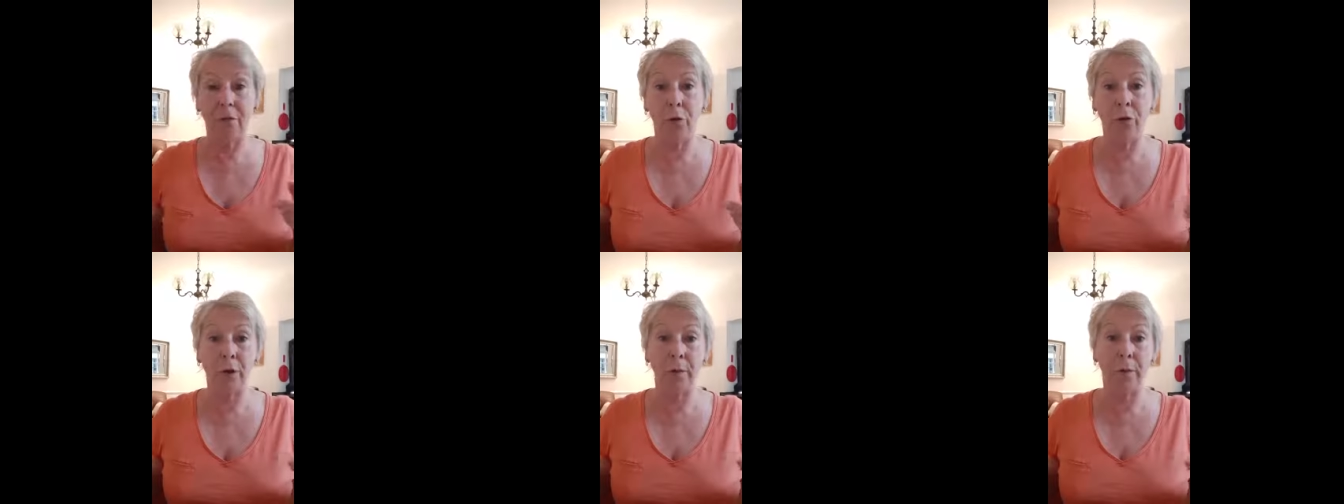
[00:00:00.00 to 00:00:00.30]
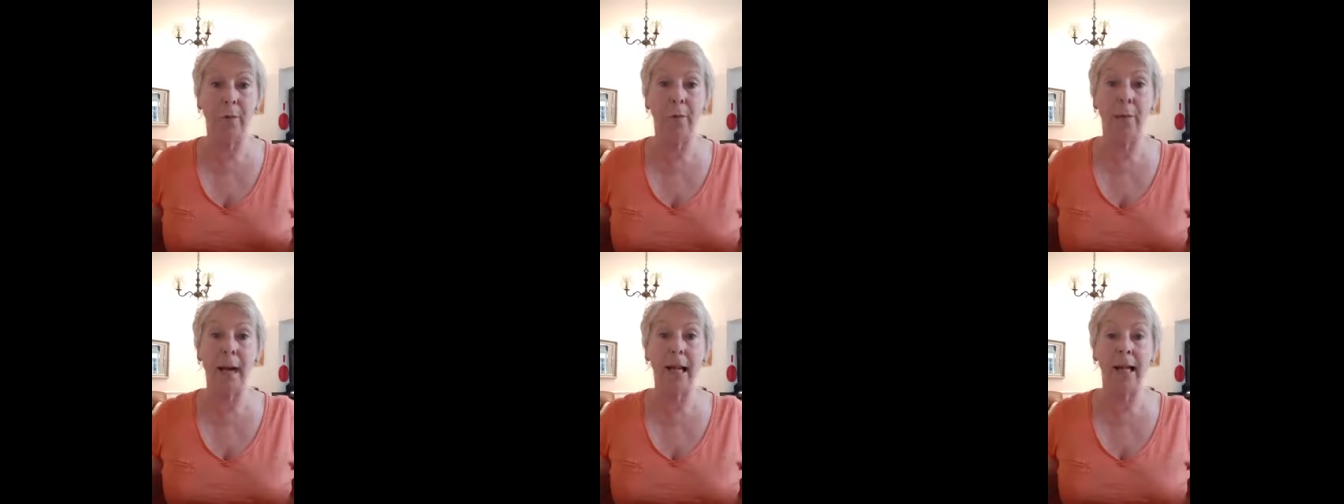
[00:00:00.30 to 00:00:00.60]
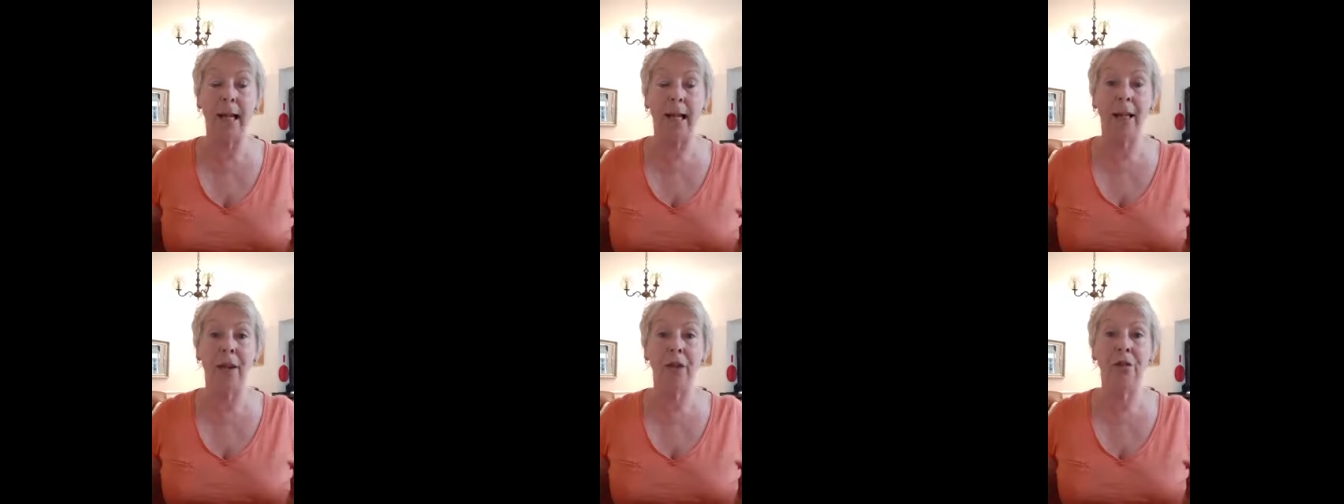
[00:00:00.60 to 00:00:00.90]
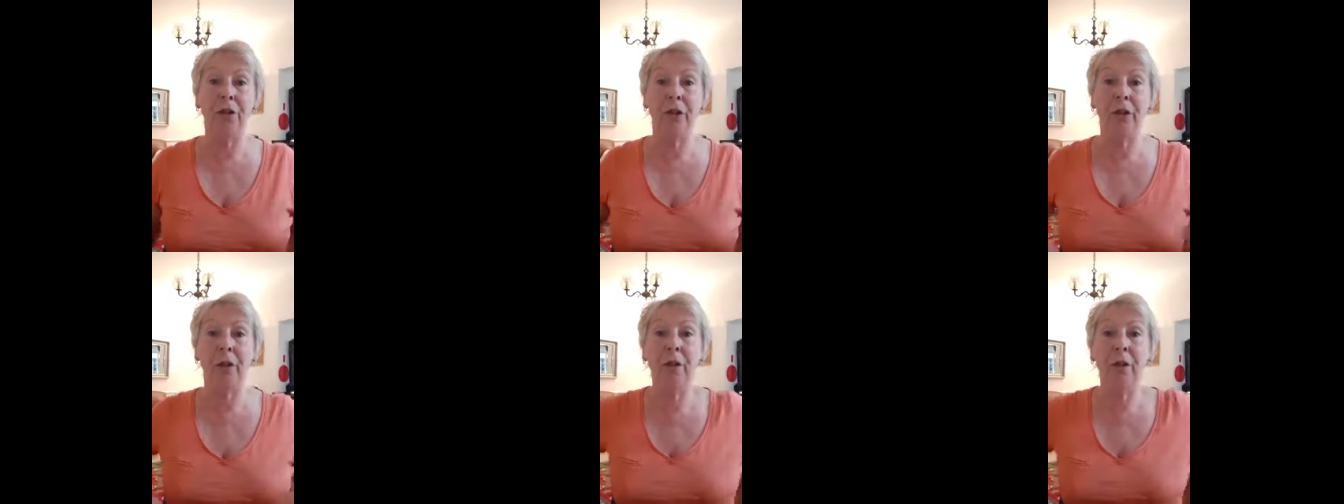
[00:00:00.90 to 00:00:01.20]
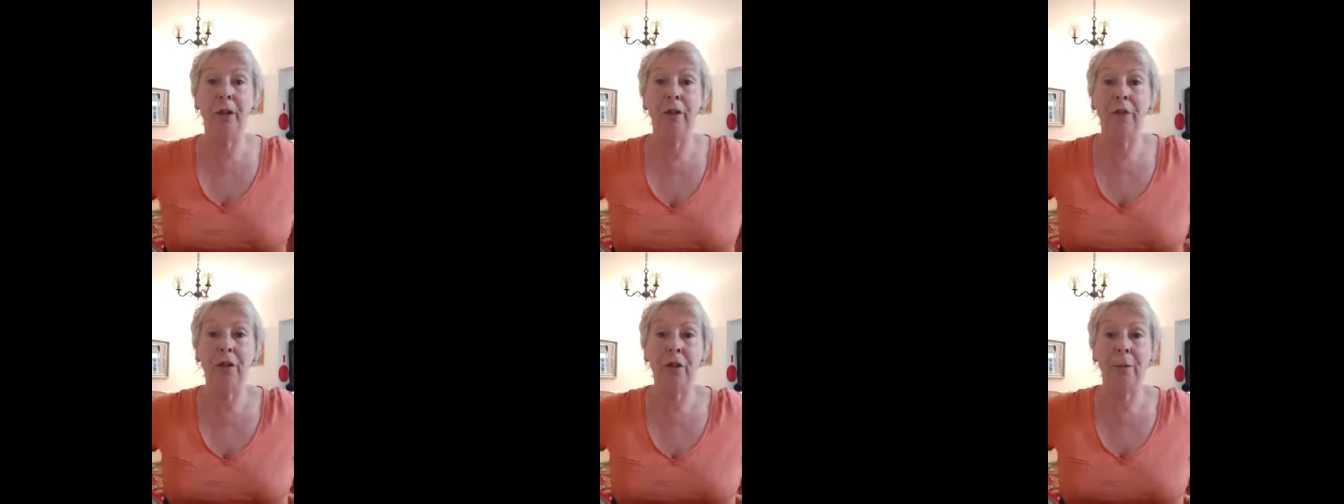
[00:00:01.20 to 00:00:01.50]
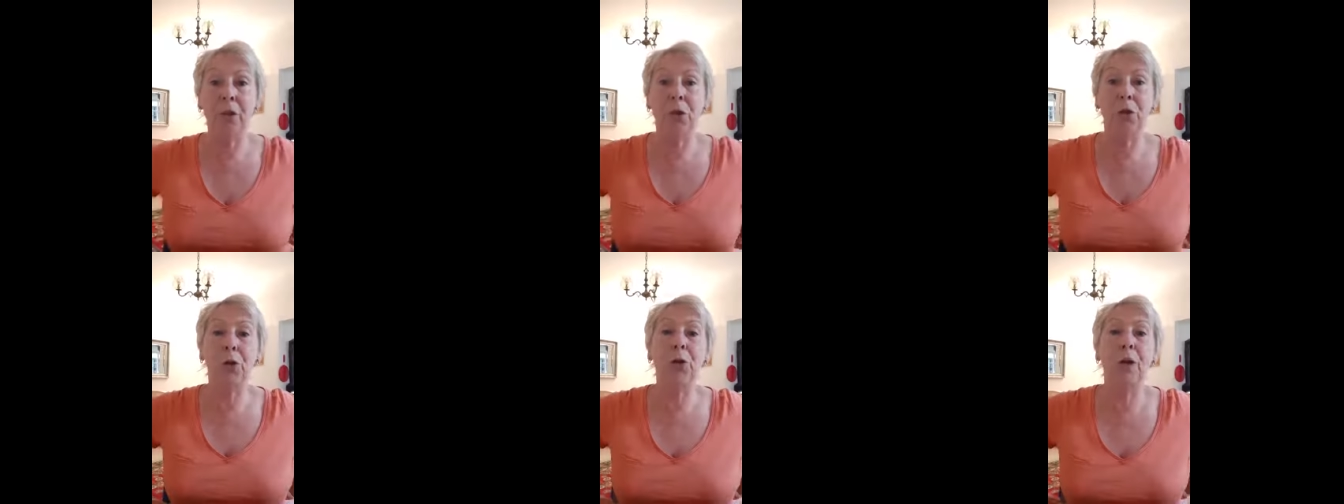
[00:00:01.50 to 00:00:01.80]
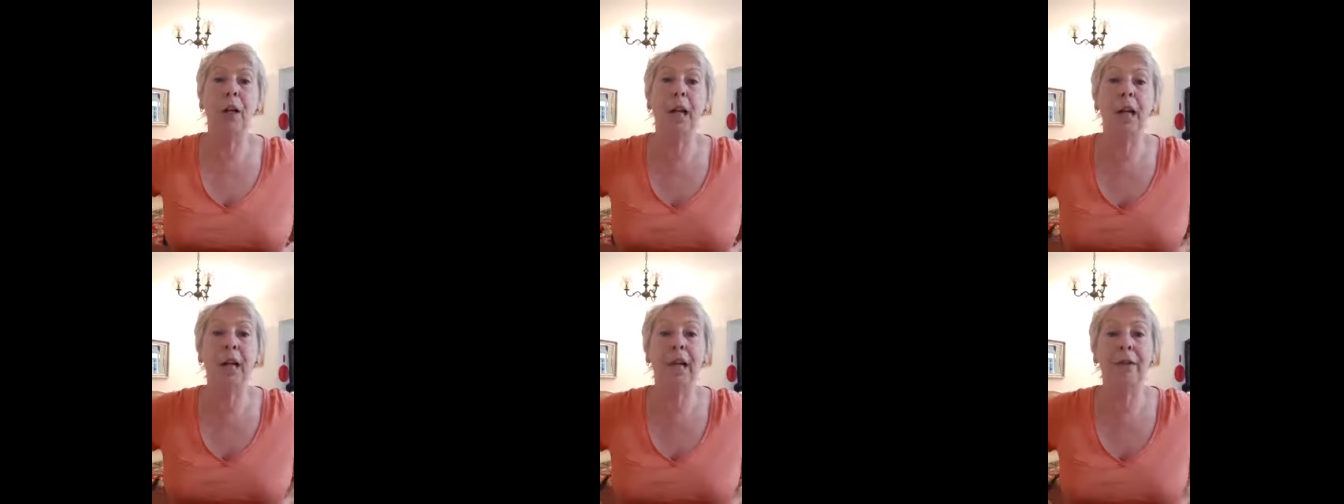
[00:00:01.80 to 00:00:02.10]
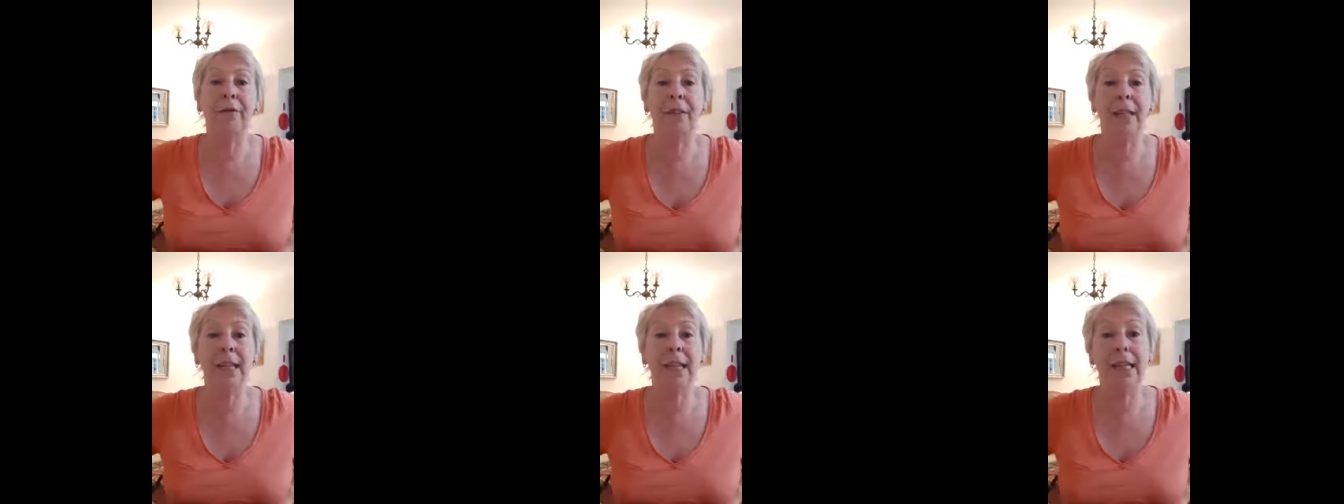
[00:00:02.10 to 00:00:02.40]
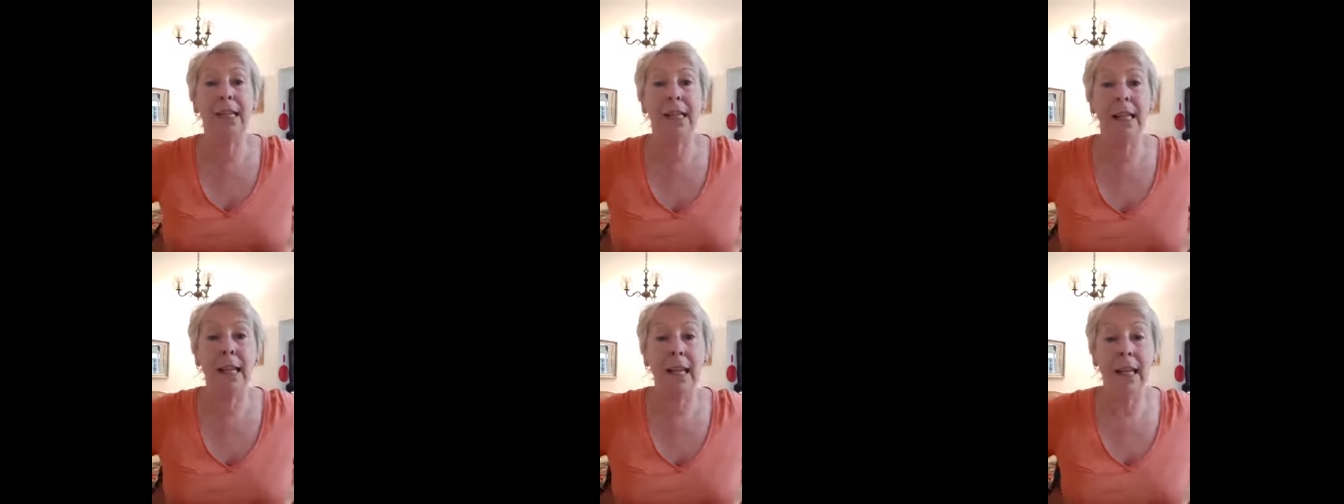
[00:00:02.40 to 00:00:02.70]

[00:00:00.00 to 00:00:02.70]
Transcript: only been back in the country for about two and a half days.